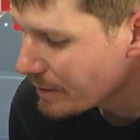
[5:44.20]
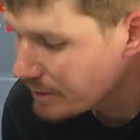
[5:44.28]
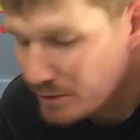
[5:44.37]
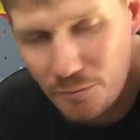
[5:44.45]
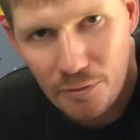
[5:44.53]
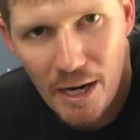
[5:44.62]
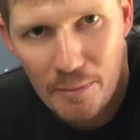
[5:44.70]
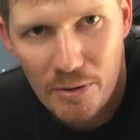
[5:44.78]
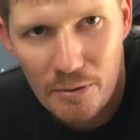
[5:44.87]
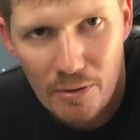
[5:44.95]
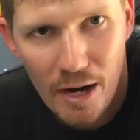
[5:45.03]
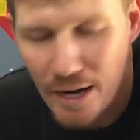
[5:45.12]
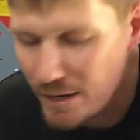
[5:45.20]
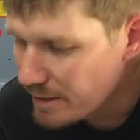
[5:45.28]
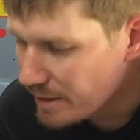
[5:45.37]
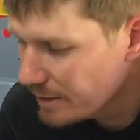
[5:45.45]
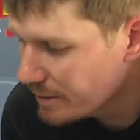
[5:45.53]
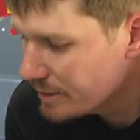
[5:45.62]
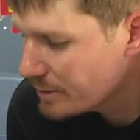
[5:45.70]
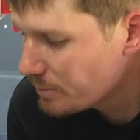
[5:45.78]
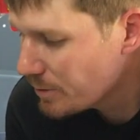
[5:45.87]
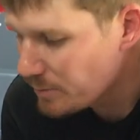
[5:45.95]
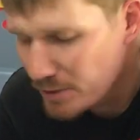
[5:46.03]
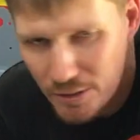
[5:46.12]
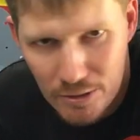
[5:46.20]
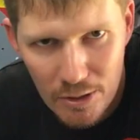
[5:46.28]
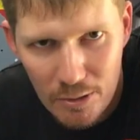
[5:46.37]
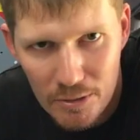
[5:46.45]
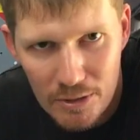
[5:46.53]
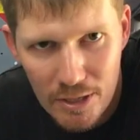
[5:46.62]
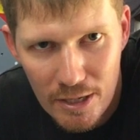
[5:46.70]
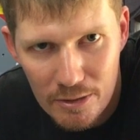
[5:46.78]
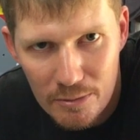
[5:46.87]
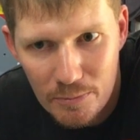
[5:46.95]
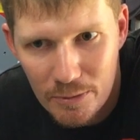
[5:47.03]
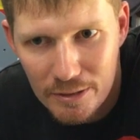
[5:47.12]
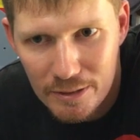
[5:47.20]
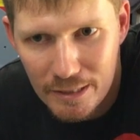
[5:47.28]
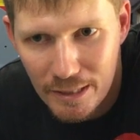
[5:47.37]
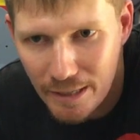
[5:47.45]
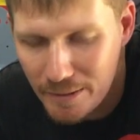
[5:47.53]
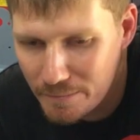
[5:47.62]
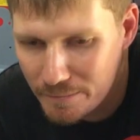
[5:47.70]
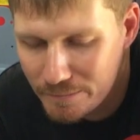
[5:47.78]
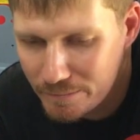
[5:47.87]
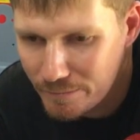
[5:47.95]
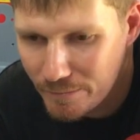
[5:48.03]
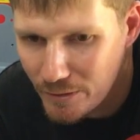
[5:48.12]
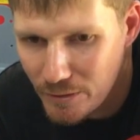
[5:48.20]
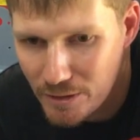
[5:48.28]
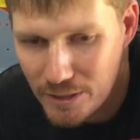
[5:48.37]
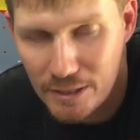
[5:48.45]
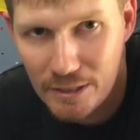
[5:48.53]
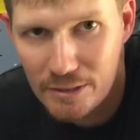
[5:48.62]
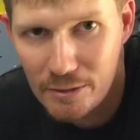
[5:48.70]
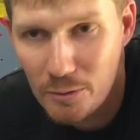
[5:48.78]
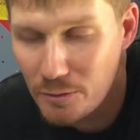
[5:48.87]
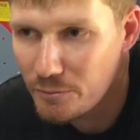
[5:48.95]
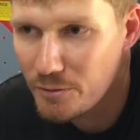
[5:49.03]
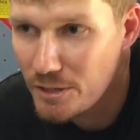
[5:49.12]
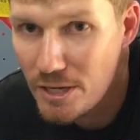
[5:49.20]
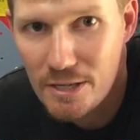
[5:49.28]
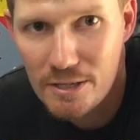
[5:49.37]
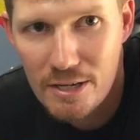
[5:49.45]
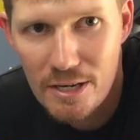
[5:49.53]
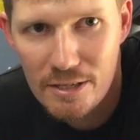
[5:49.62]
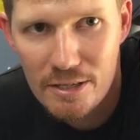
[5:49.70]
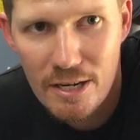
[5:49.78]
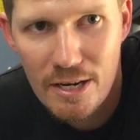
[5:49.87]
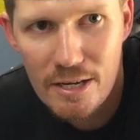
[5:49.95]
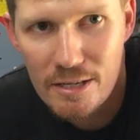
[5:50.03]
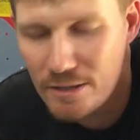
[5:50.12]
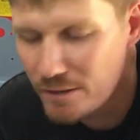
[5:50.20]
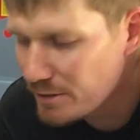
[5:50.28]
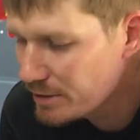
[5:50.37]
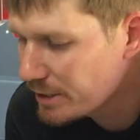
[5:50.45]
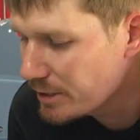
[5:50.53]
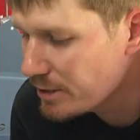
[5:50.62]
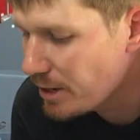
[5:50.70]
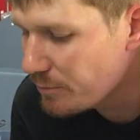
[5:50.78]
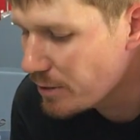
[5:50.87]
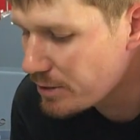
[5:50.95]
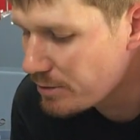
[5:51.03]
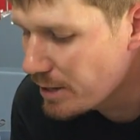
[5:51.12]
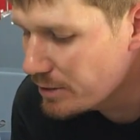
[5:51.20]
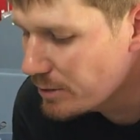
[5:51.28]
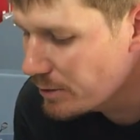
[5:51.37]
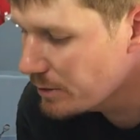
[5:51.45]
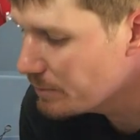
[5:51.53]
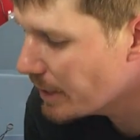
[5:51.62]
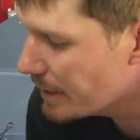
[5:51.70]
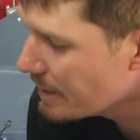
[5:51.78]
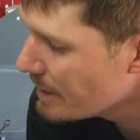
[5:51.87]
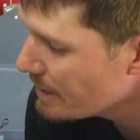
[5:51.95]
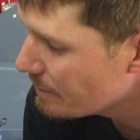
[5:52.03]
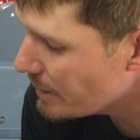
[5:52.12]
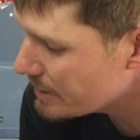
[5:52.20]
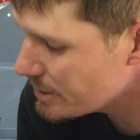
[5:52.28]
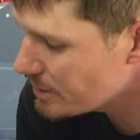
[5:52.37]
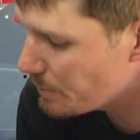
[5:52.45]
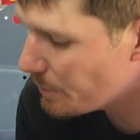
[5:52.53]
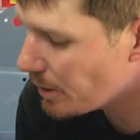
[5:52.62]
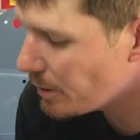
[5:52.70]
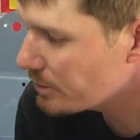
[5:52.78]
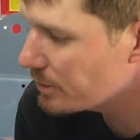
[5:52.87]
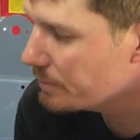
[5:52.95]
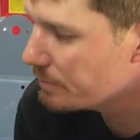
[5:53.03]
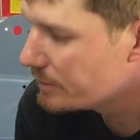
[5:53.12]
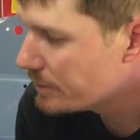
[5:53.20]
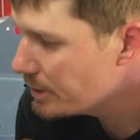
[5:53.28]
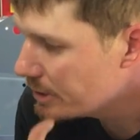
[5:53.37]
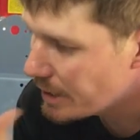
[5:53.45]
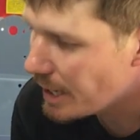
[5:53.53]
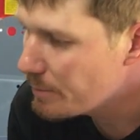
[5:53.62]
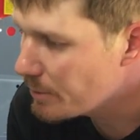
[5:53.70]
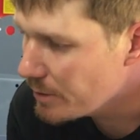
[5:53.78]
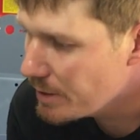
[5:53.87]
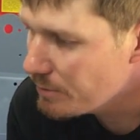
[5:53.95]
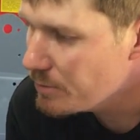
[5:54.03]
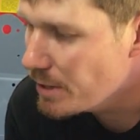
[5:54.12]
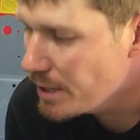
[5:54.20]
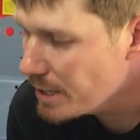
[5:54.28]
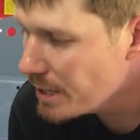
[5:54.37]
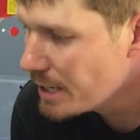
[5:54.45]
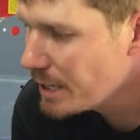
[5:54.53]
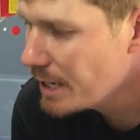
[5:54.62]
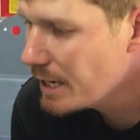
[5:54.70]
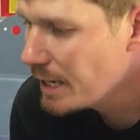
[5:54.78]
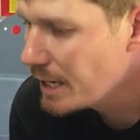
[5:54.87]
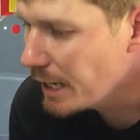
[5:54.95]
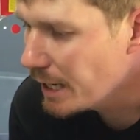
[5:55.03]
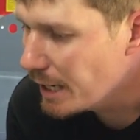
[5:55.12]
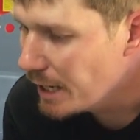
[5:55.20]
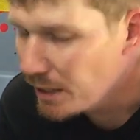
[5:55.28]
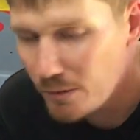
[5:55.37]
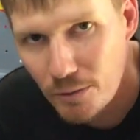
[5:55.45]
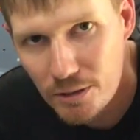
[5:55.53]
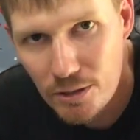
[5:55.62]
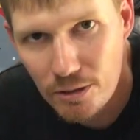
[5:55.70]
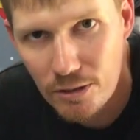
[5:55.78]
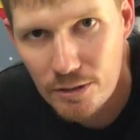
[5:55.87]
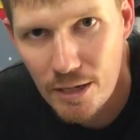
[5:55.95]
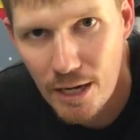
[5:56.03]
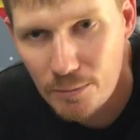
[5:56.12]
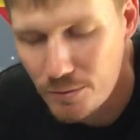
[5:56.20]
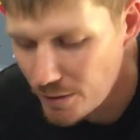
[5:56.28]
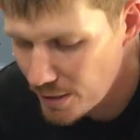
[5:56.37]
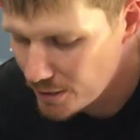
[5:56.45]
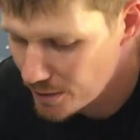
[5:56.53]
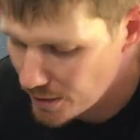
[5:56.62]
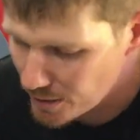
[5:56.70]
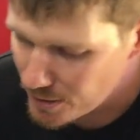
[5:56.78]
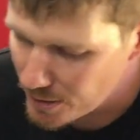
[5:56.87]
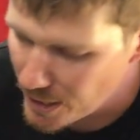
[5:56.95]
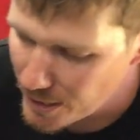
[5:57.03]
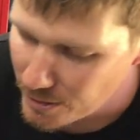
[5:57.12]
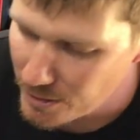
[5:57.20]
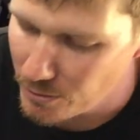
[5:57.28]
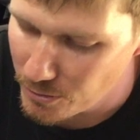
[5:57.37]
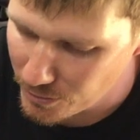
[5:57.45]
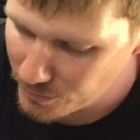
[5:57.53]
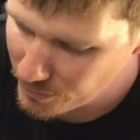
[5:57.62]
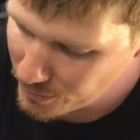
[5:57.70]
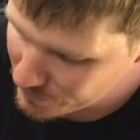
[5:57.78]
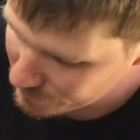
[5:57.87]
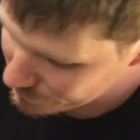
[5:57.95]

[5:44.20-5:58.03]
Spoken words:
There's a far better way. It's probably just common sense, but I didn't do it for years and years and years, and I used to get so frustrated doing it. But basically just pile your tape on everywhere, and once you've got your tape on there, just get a Stanley knife